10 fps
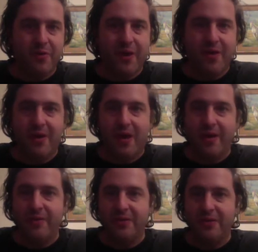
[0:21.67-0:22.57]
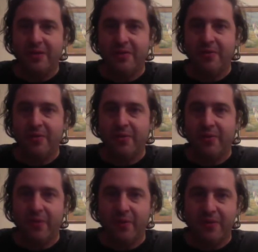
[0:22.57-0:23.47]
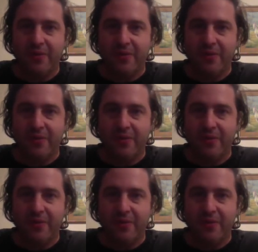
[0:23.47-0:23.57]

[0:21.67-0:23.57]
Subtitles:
Or how can you use it in the real world?